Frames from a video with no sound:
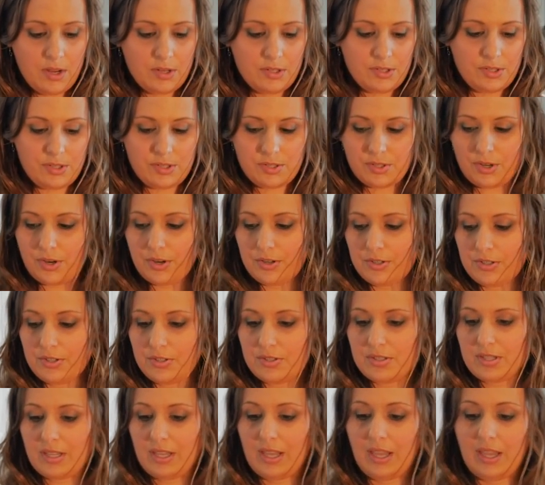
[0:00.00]
So
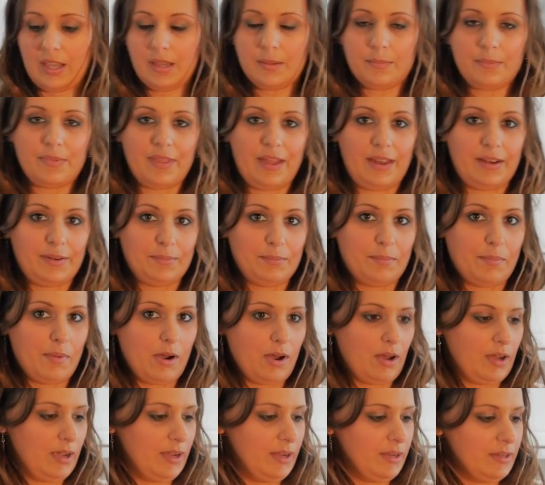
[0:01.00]
just keep that in
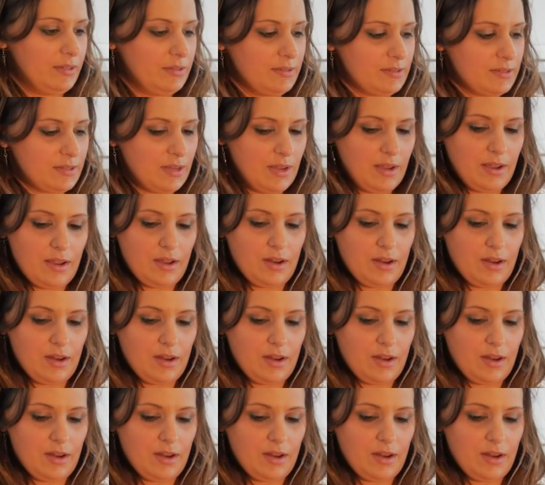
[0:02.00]
mind.